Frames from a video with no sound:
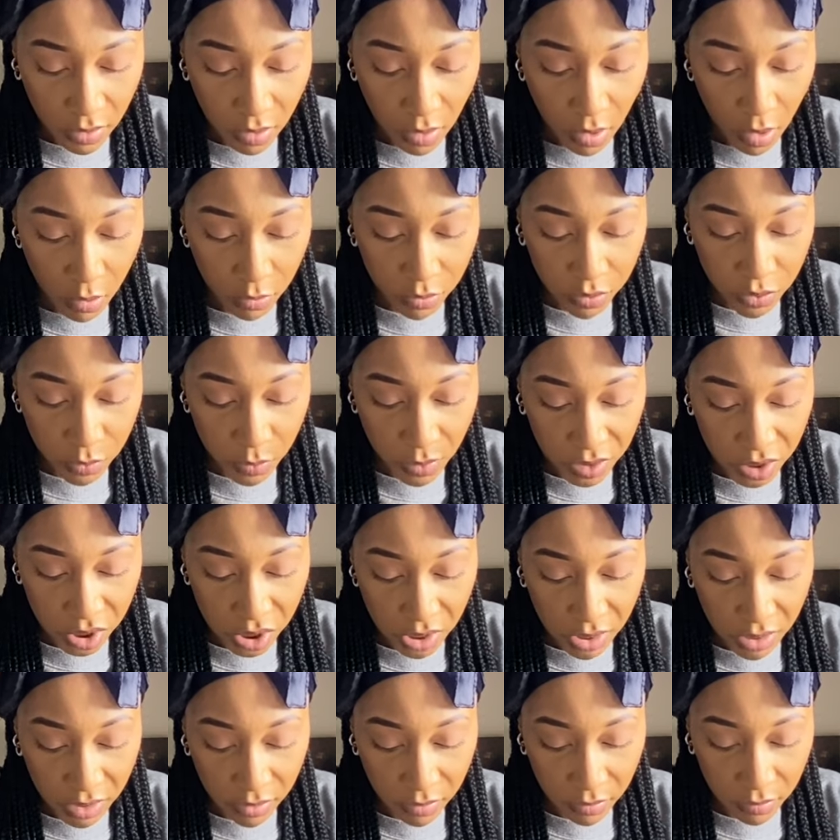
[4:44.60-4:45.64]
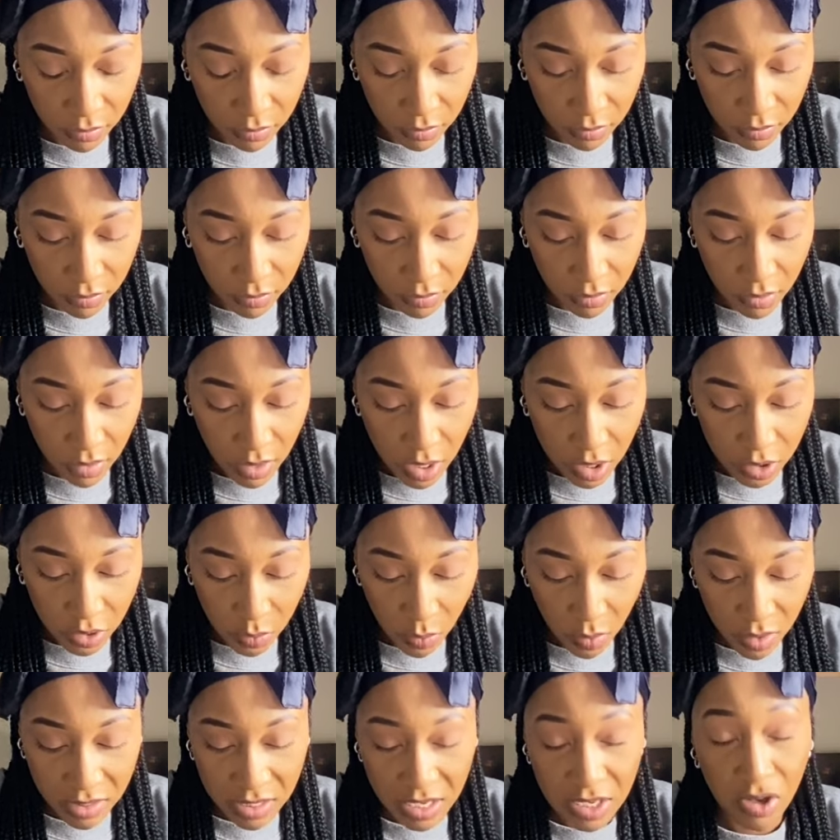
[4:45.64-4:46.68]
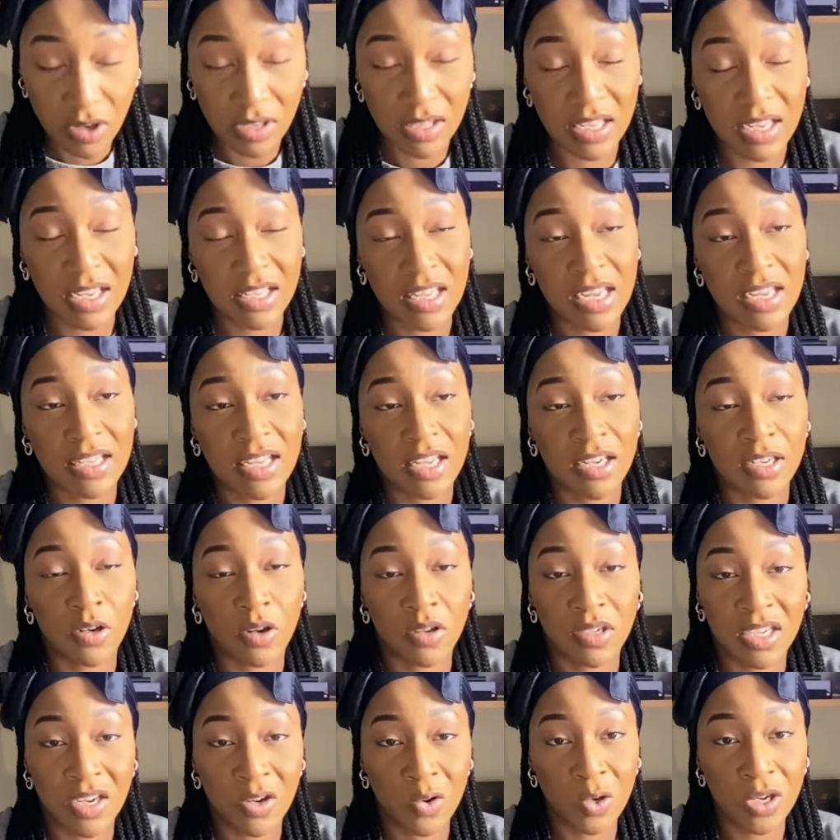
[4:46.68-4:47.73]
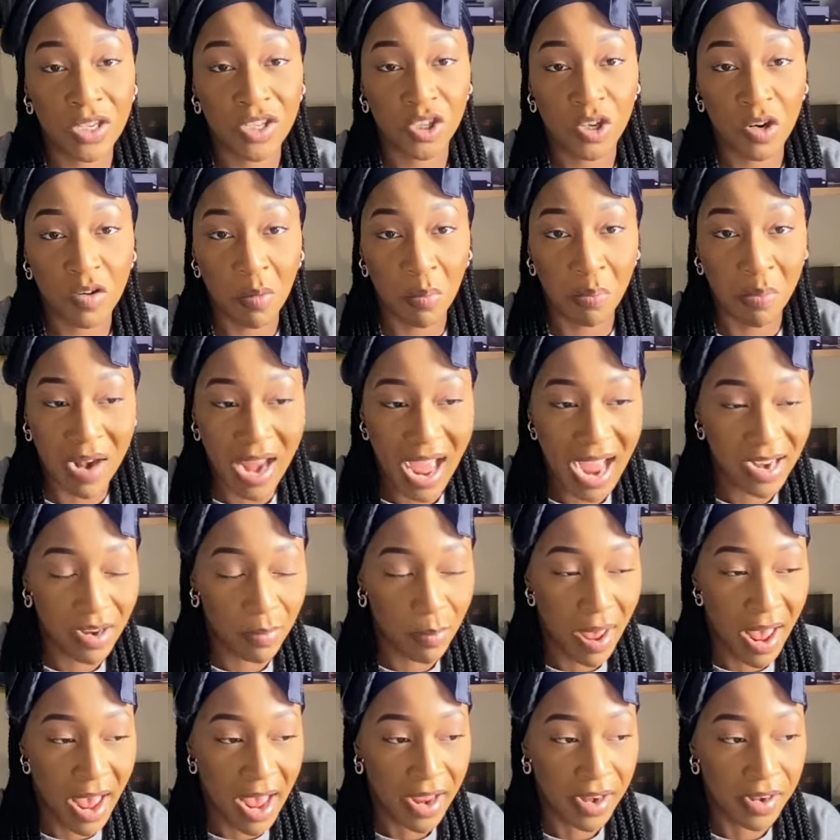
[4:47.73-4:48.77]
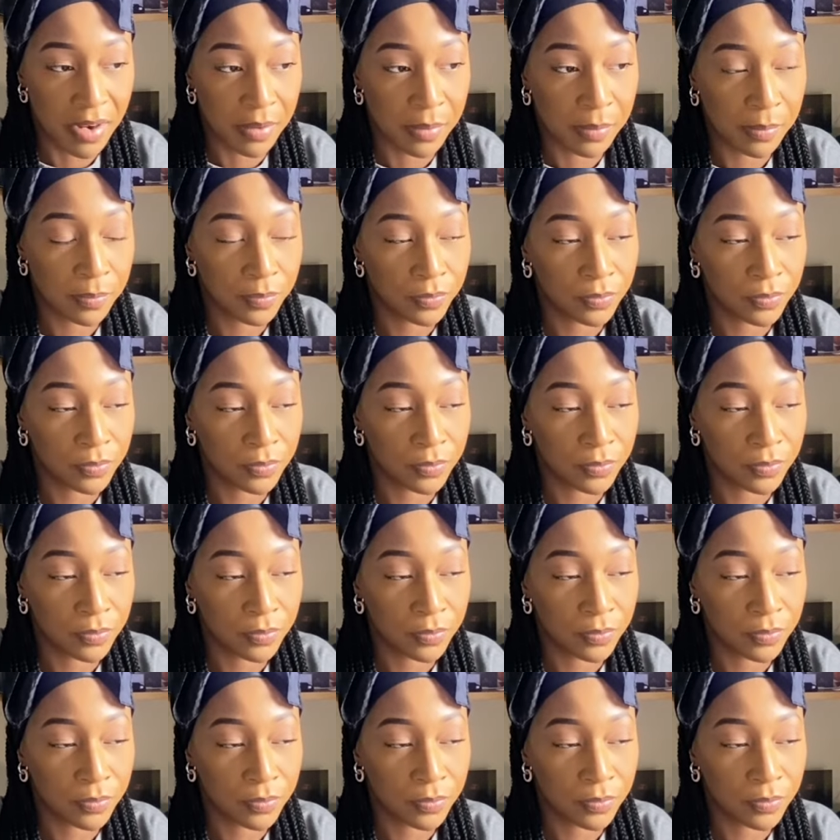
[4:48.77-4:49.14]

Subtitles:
Code switching. So what's interesting is that he said, Adonis, you're a black man.